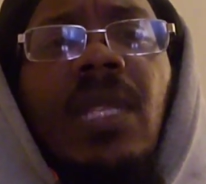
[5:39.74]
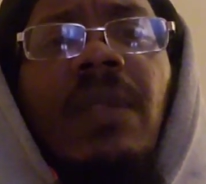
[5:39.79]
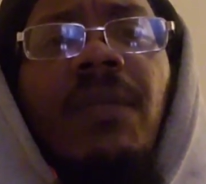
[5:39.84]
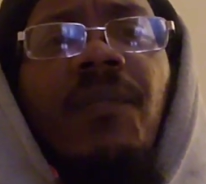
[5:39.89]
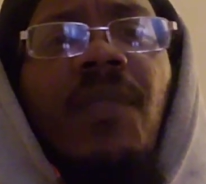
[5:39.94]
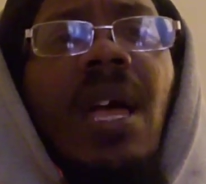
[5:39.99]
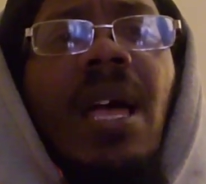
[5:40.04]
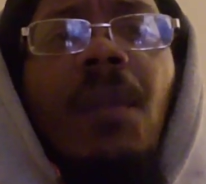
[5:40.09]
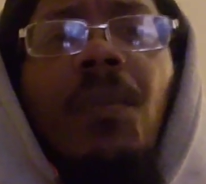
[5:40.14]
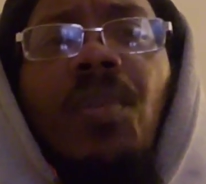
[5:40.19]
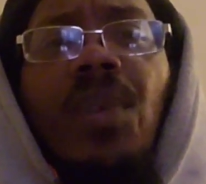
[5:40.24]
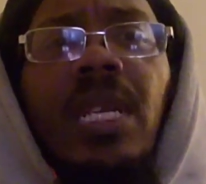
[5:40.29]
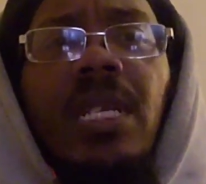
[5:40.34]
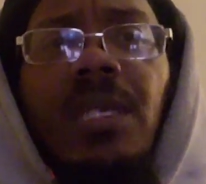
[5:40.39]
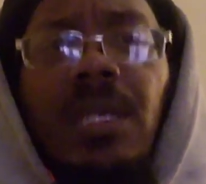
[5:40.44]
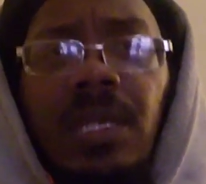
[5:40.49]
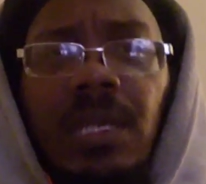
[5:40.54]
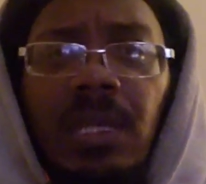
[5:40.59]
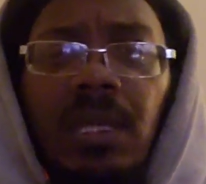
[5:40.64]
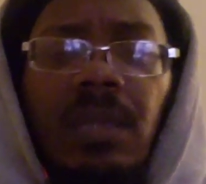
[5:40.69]

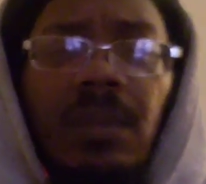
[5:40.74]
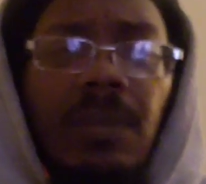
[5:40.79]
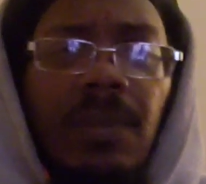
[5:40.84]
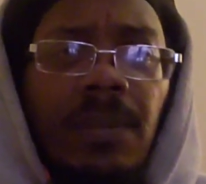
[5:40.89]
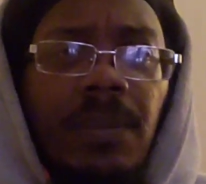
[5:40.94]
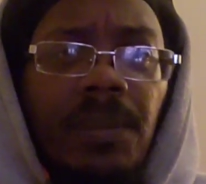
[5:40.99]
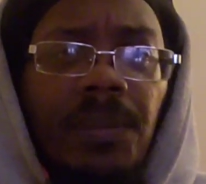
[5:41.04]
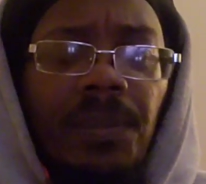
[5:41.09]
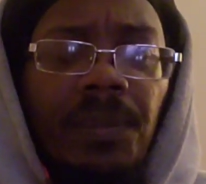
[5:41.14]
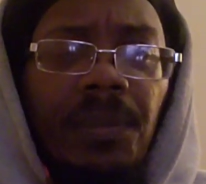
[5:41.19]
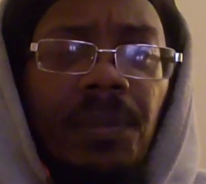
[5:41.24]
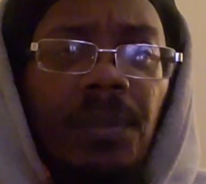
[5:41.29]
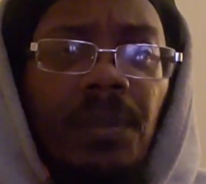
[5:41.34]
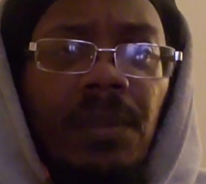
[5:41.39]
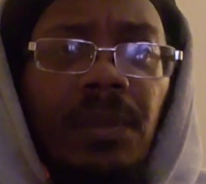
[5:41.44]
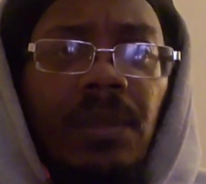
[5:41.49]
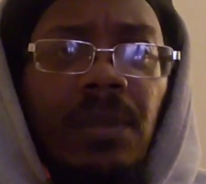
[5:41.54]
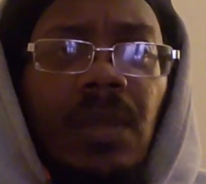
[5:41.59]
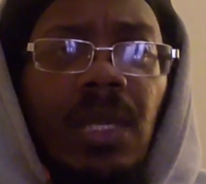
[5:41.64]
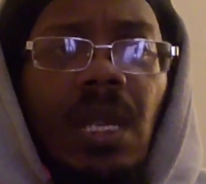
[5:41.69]
vibrations,
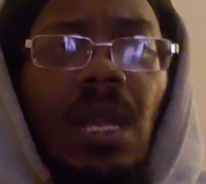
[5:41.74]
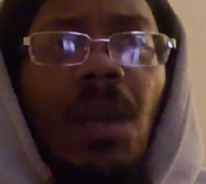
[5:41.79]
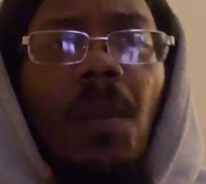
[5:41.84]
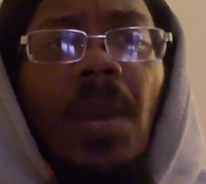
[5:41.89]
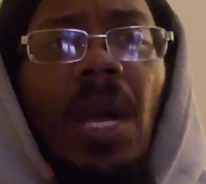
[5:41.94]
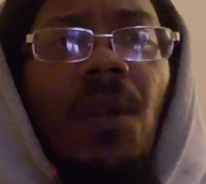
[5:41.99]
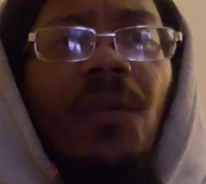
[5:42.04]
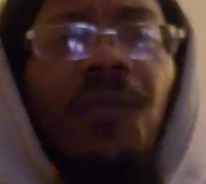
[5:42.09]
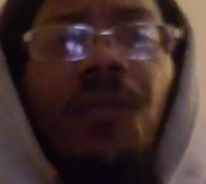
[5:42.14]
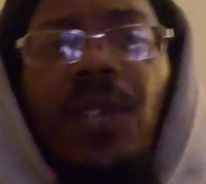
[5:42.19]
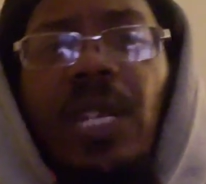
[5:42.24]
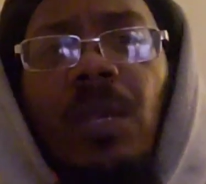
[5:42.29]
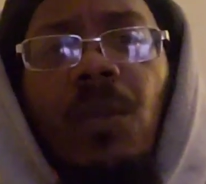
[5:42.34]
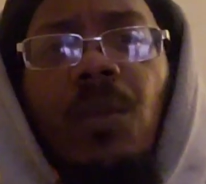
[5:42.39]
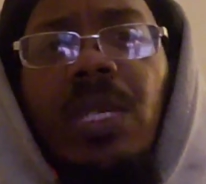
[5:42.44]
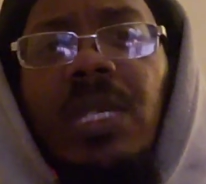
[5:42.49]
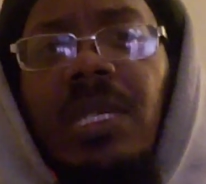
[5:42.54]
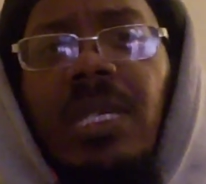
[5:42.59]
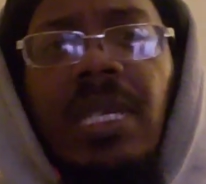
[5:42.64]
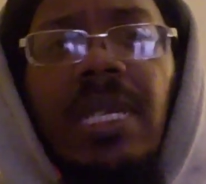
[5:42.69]
about
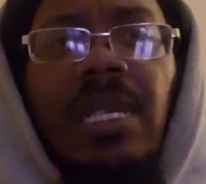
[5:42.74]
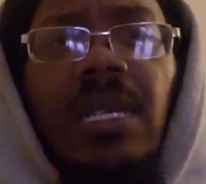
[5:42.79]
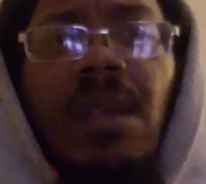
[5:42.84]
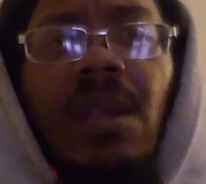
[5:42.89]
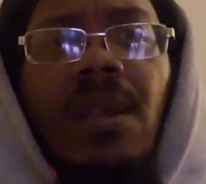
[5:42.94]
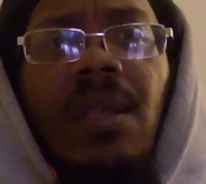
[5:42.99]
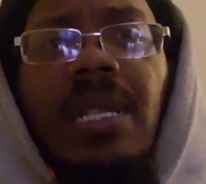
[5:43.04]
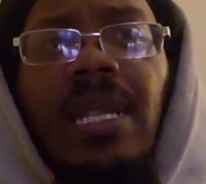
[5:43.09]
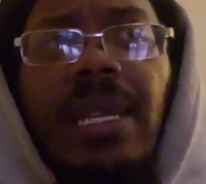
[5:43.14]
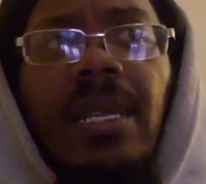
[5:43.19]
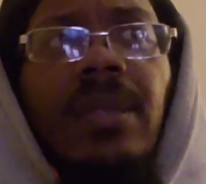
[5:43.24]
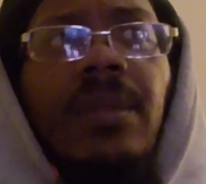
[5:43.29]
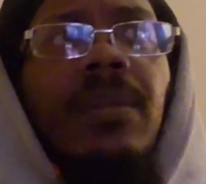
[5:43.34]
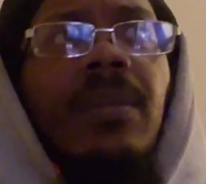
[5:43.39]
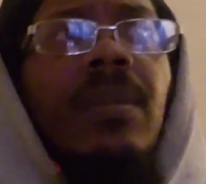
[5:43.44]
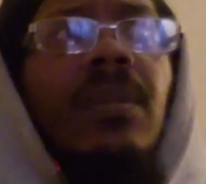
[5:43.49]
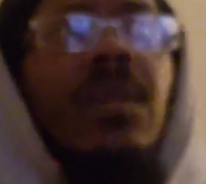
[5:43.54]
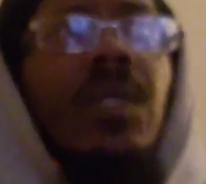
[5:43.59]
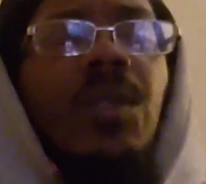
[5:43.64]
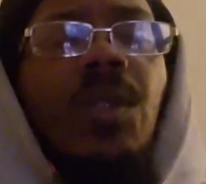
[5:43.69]
frequency and all that.
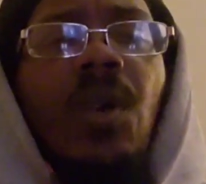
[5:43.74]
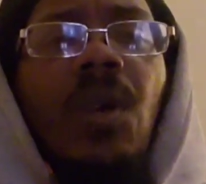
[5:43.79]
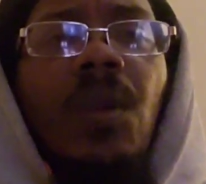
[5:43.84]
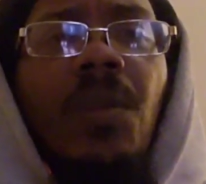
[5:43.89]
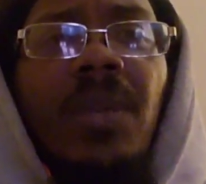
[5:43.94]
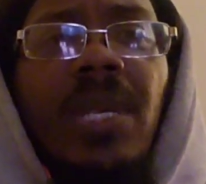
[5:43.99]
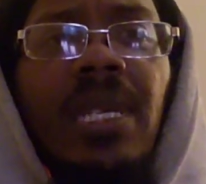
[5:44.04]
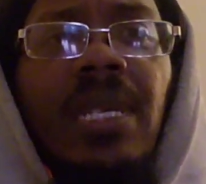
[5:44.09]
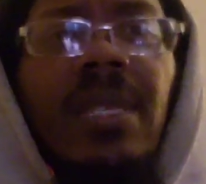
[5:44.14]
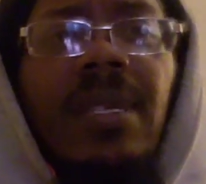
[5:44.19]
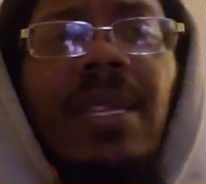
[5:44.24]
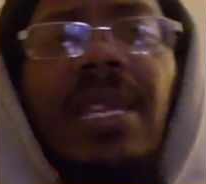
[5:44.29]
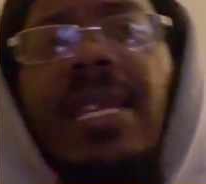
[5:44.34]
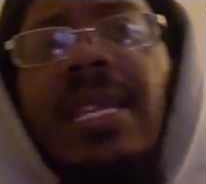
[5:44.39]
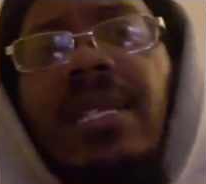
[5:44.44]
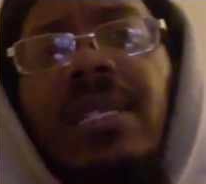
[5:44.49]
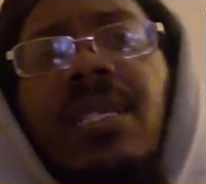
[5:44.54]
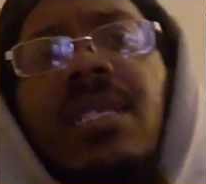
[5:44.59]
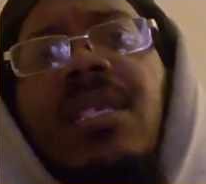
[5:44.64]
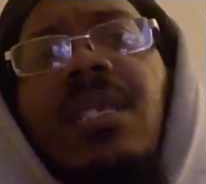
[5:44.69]
You know what I mean?
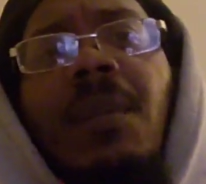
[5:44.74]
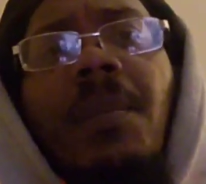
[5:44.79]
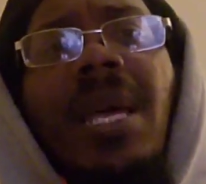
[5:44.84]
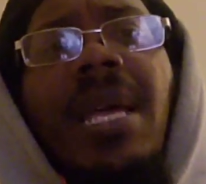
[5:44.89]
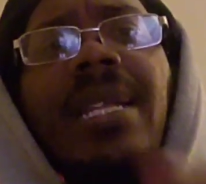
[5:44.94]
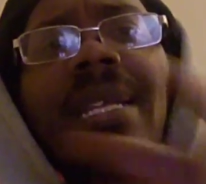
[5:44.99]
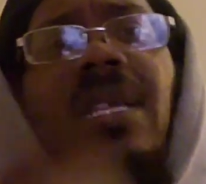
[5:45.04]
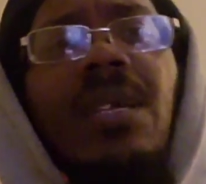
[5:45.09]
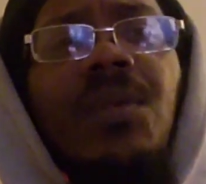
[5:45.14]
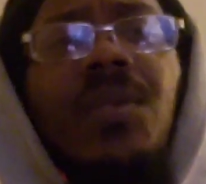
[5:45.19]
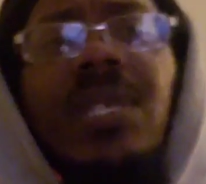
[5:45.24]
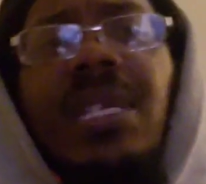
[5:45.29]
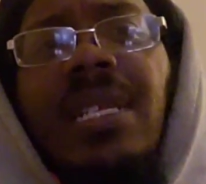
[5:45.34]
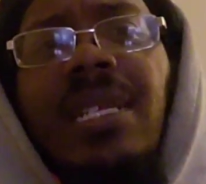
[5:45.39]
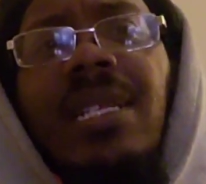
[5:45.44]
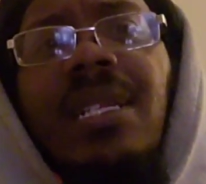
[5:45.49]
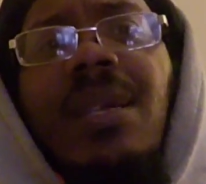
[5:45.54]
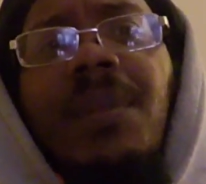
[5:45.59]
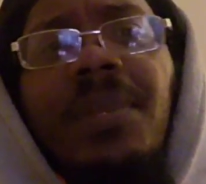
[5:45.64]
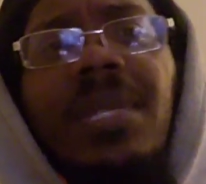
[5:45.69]
And somebody else
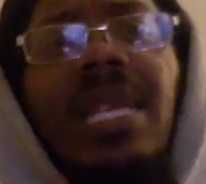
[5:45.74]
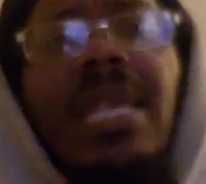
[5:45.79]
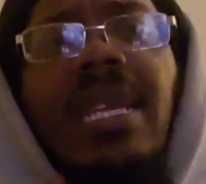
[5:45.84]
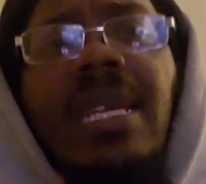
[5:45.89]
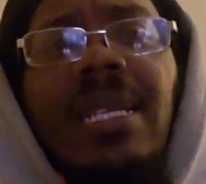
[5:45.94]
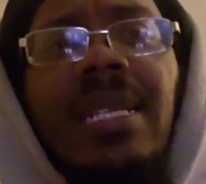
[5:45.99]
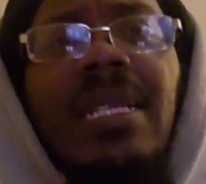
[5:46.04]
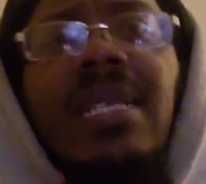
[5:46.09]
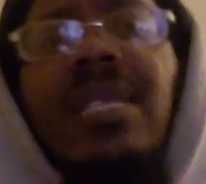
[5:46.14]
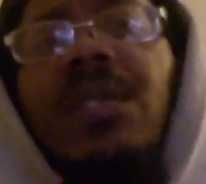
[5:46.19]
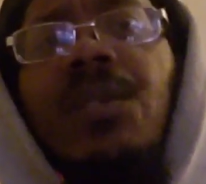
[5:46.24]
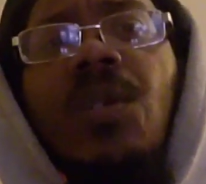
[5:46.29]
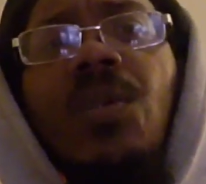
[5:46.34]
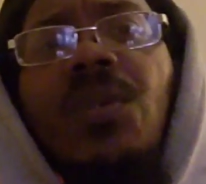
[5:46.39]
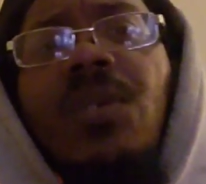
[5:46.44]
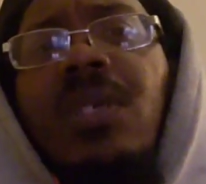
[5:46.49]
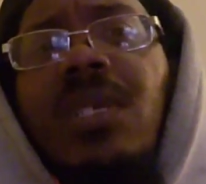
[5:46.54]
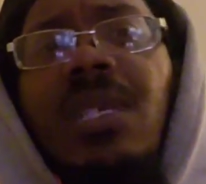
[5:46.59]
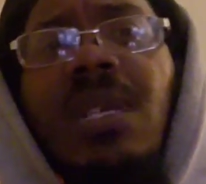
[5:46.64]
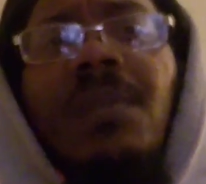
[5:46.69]
ended up taking it and
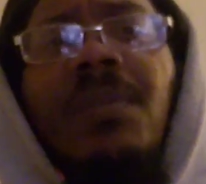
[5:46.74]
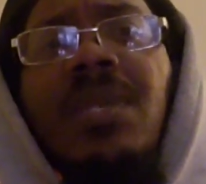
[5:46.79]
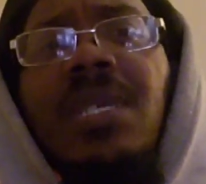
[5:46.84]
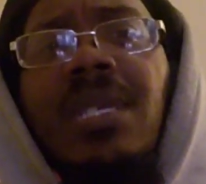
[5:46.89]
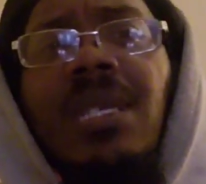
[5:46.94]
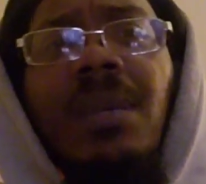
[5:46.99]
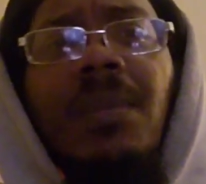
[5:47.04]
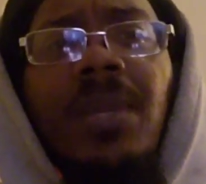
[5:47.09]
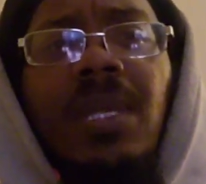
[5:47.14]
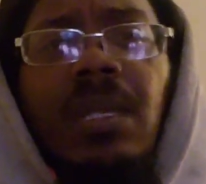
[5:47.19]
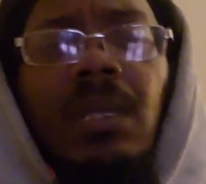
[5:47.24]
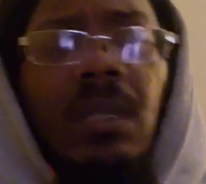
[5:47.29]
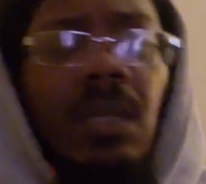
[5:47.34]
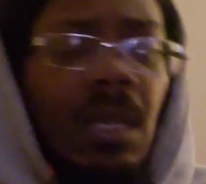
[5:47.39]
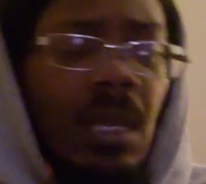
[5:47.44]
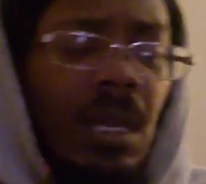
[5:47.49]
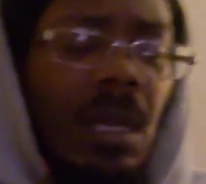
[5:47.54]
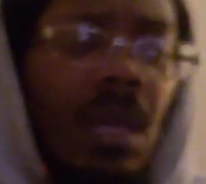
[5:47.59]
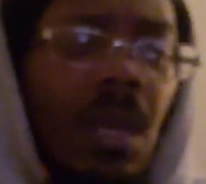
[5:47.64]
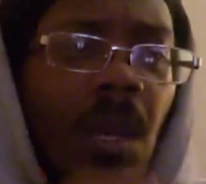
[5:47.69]
doing something similar.
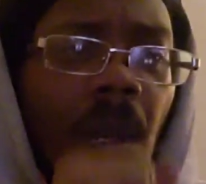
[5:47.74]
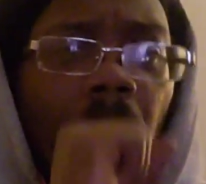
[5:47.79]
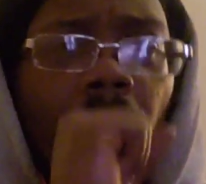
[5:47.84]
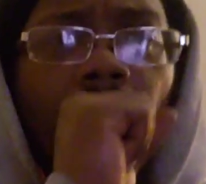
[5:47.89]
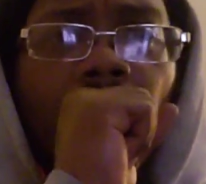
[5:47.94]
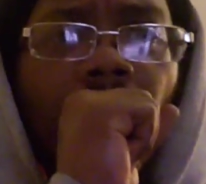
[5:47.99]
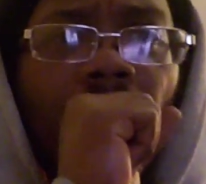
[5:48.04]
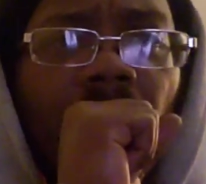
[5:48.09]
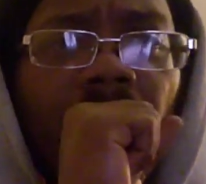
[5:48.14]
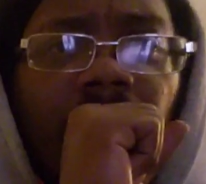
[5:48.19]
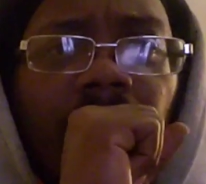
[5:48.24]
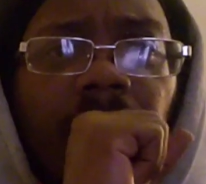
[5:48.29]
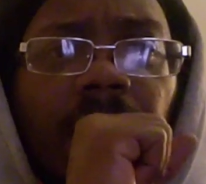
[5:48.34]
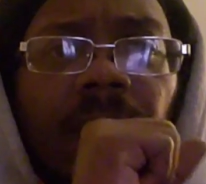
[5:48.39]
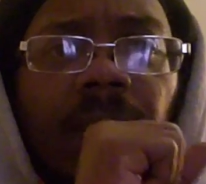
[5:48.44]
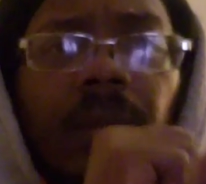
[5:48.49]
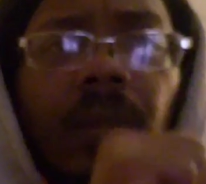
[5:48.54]
But